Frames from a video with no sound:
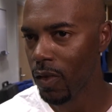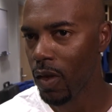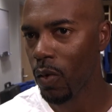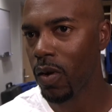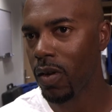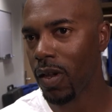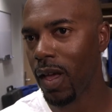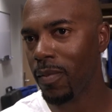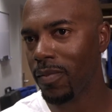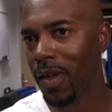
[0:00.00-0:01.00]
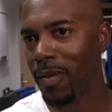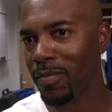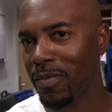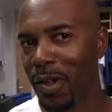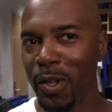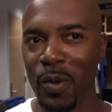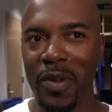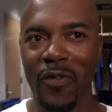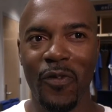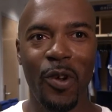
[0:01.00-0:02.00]
Well, I'm a little
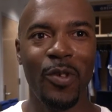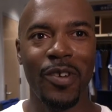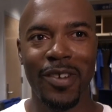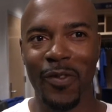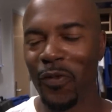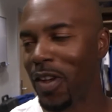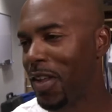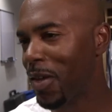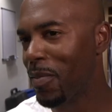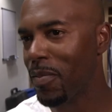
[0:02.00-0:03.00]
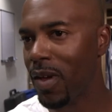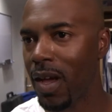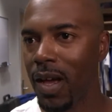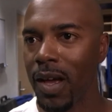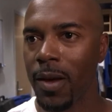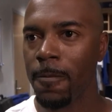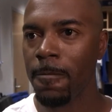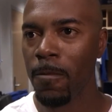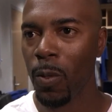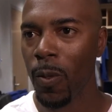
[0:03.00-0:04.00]
bit further in front of him.
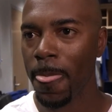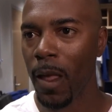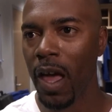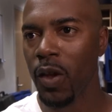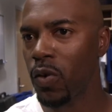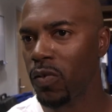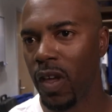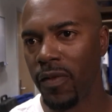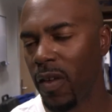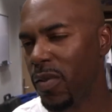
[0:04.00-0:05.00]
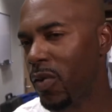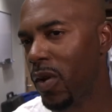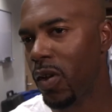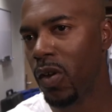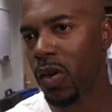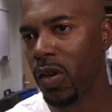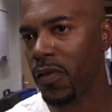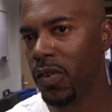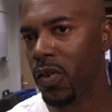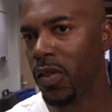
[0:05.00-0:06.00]
I know I've been around long enough
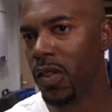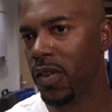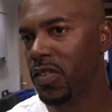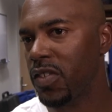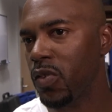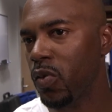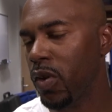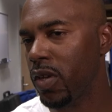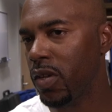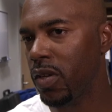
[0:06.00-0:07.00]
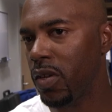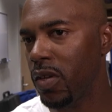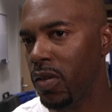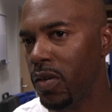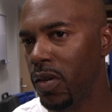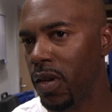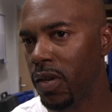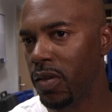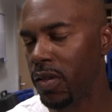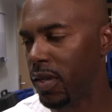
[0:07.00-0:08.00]
to know that they're still going to
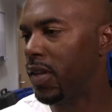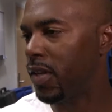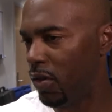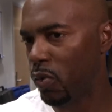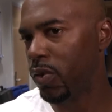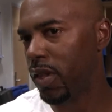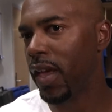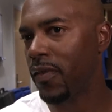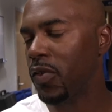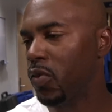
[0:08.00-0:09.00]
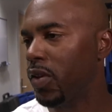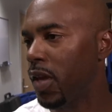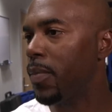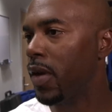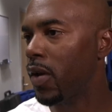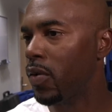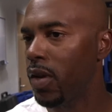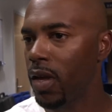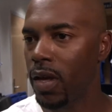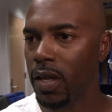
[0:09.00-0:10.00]
do what they have to do to get me out.
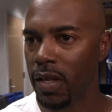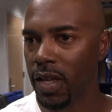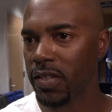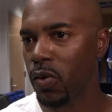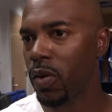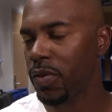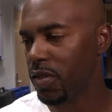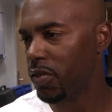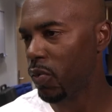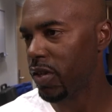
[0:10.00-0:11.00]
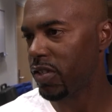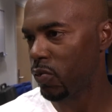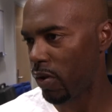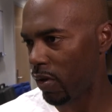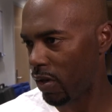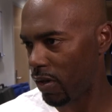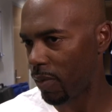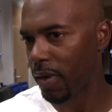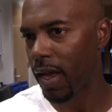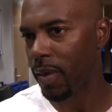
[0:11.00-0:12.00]
Yes, there are going to be situations where they're going to look
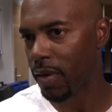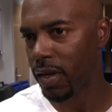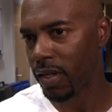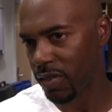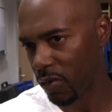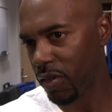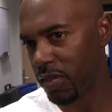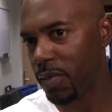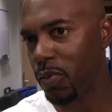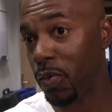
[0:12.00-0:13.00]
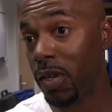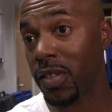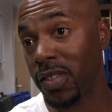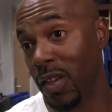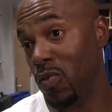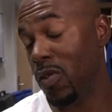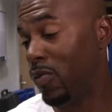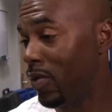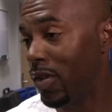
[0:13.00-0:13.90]
behind me and they're going to see Puig, and it's like, well,